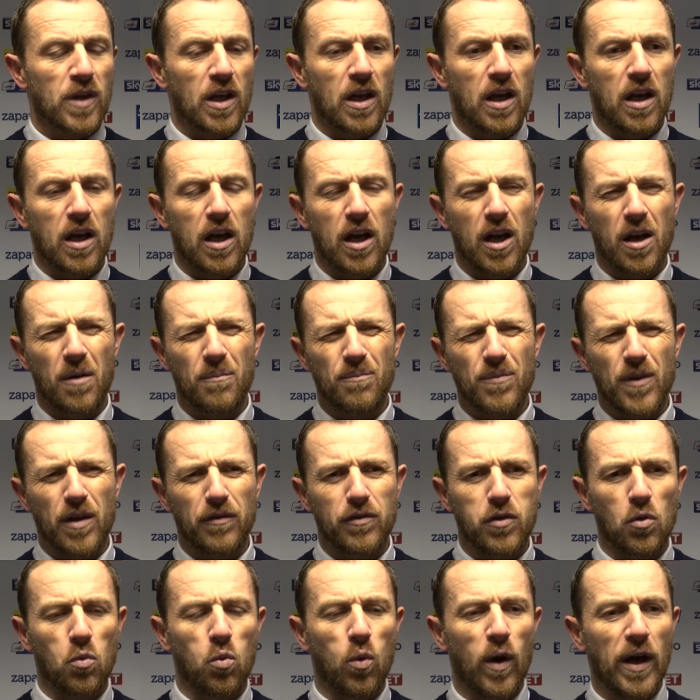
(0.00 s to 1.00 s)
um,
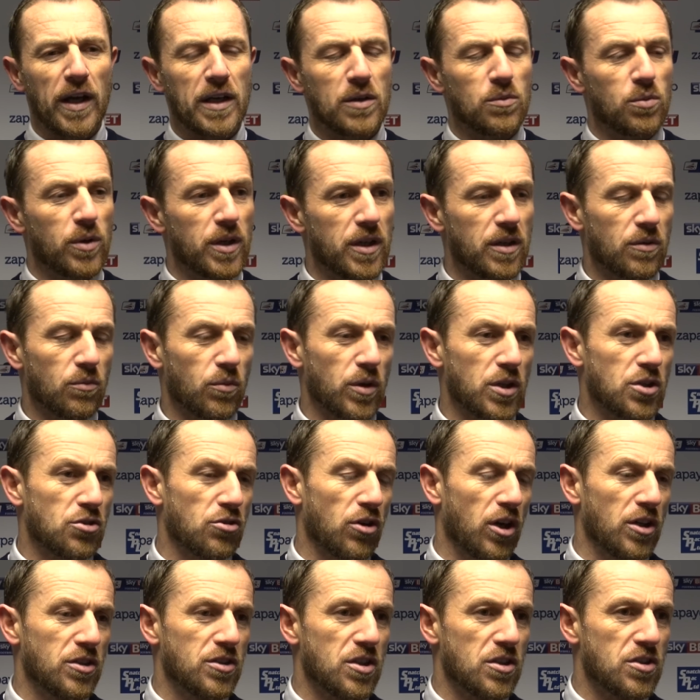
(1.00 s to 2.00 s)
of the way we, we
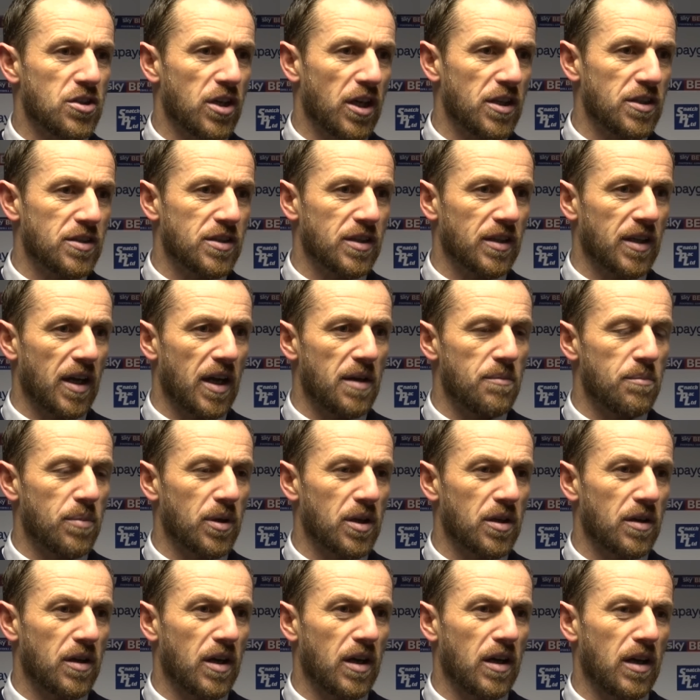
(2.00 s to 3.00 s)
tried to chase the game.
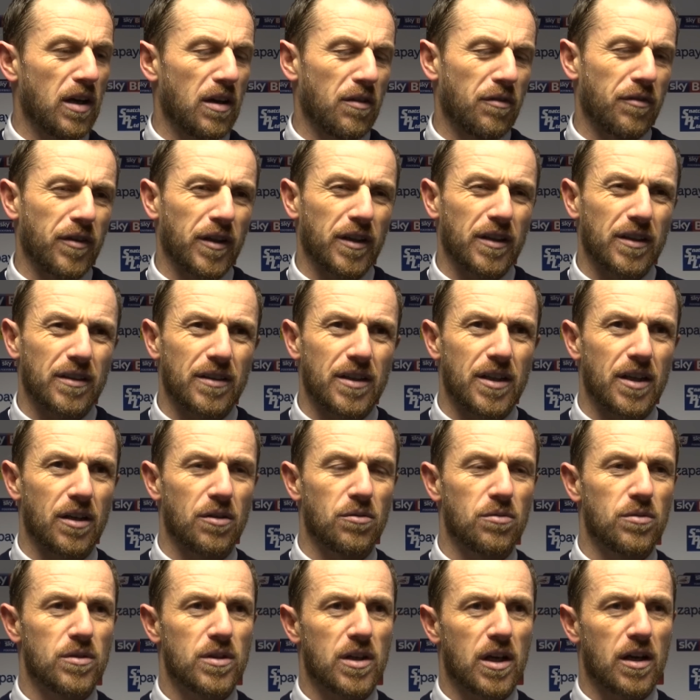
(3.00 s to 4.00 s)
But I, I think, you
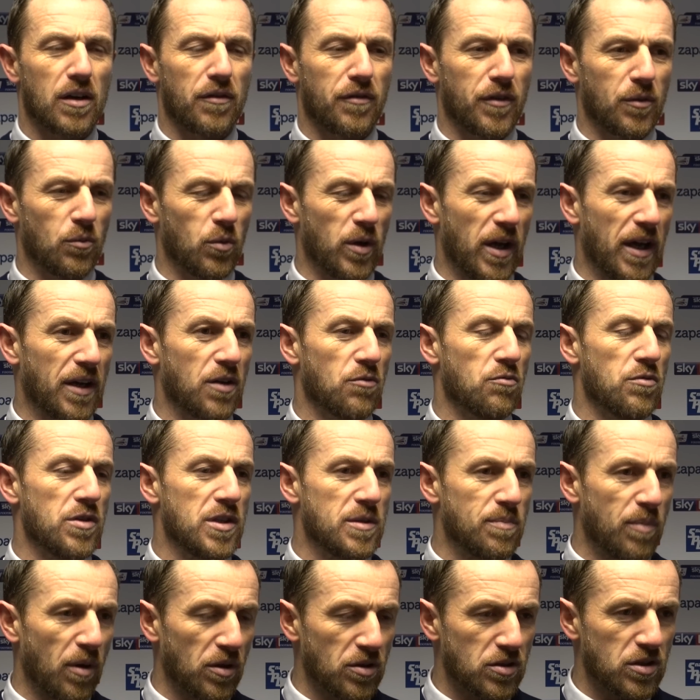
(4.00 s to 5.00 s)
know, I think we had a
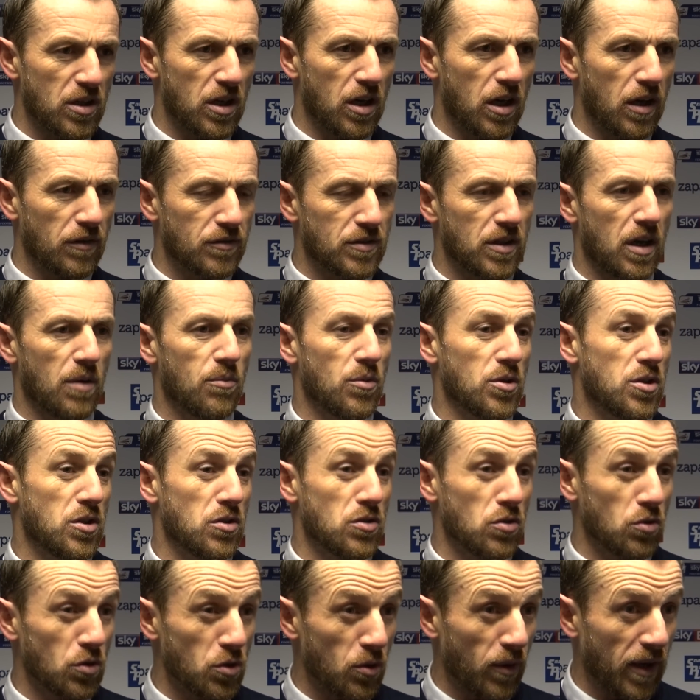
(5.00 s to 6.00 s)
response at halftime, which
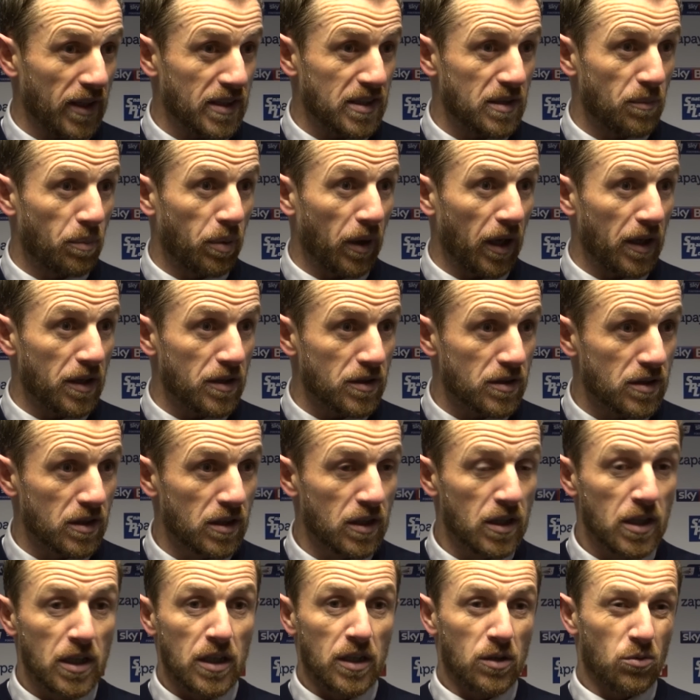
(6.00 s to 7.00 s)
is all you ask the players.
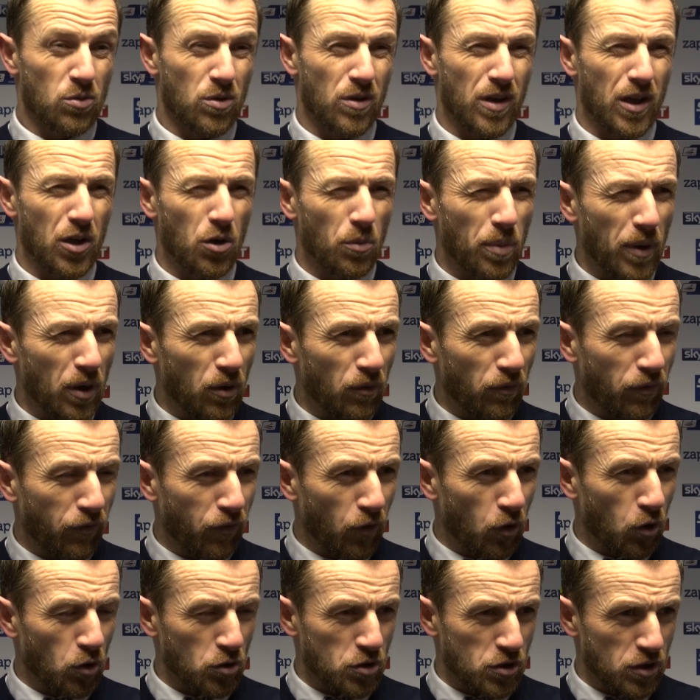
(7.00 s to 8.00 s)
We're a little bit
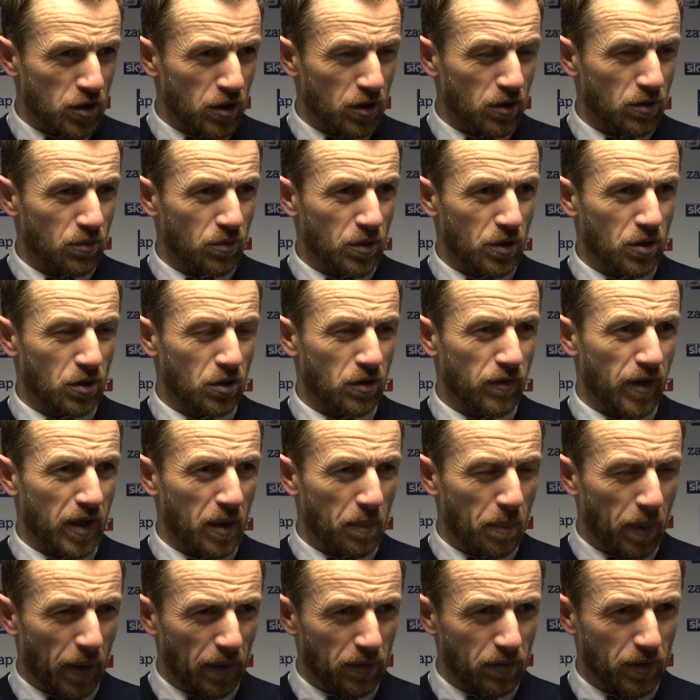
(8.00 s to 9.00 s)
unfortunate. We could have had
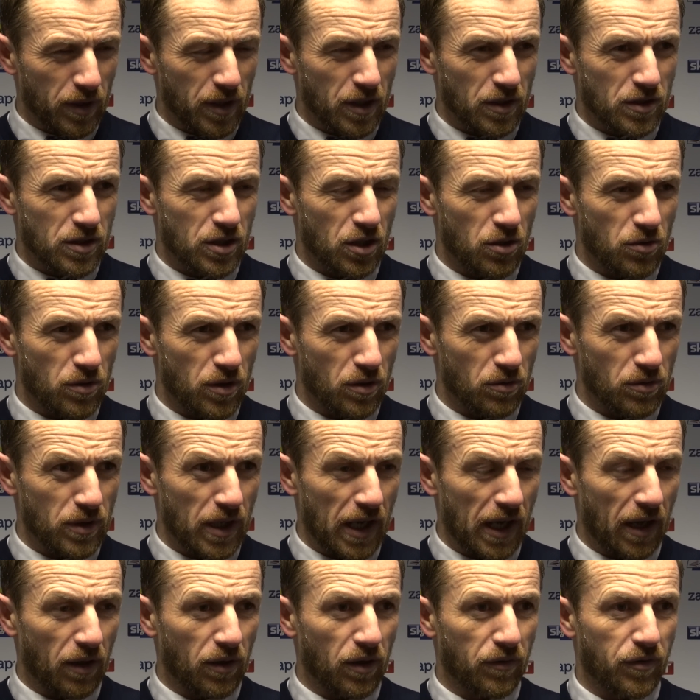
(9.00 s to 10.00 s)
a penalty at 2 0
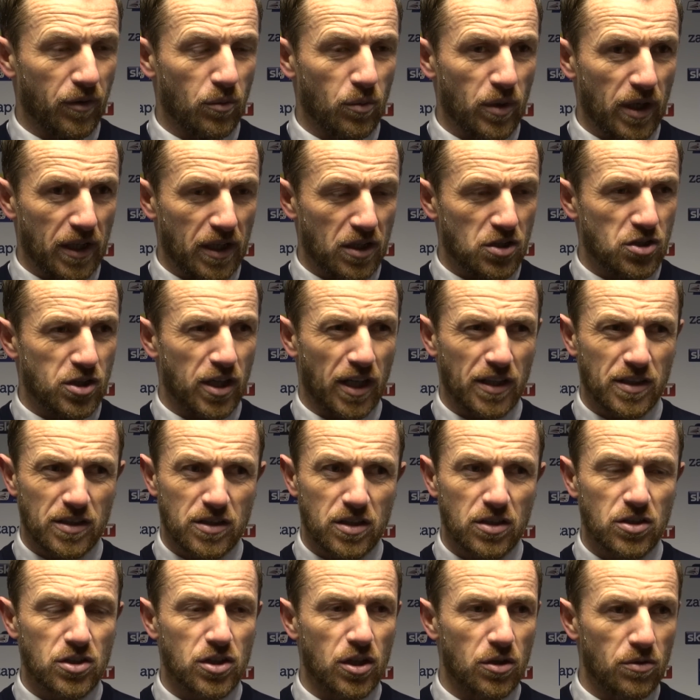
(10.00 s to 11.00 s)
down. I think we had a
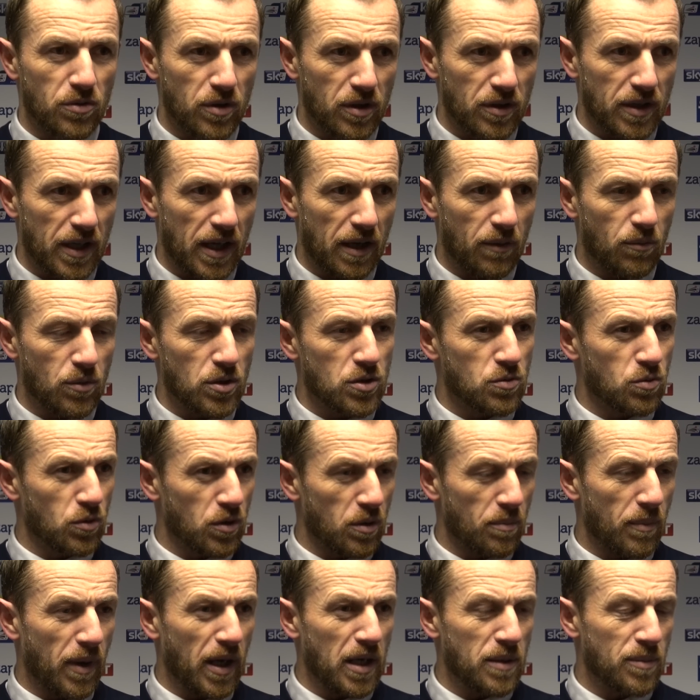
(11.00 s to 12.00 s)
chance at 2 0 down, which would
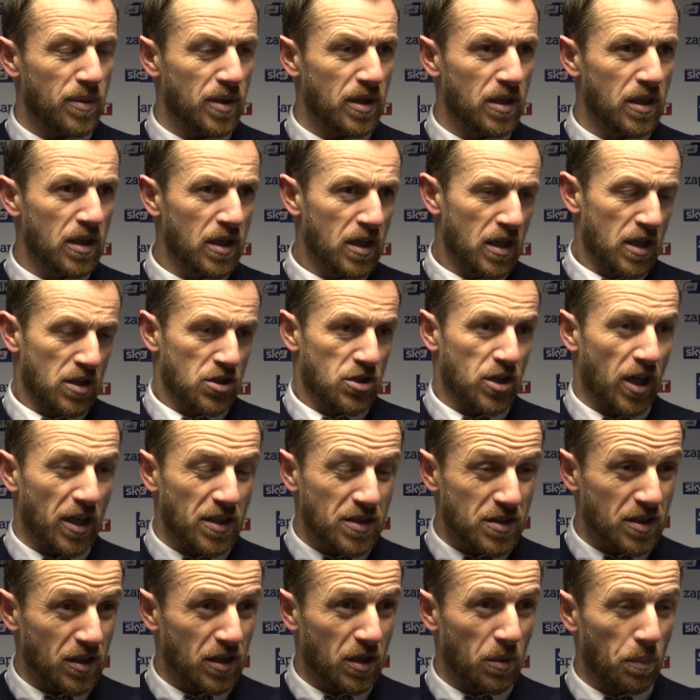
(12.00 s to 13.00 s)
have maybe
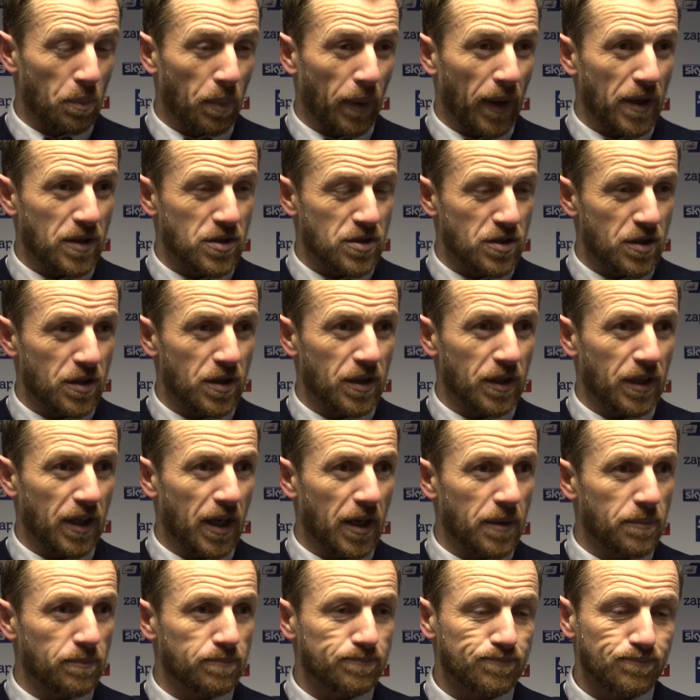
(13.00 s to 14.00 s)
changed the complexion of the
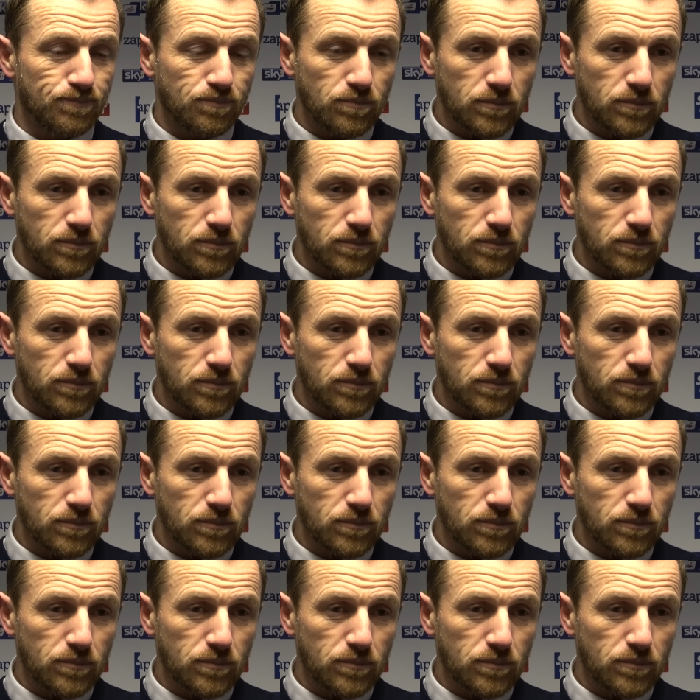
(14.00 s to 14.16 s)
game.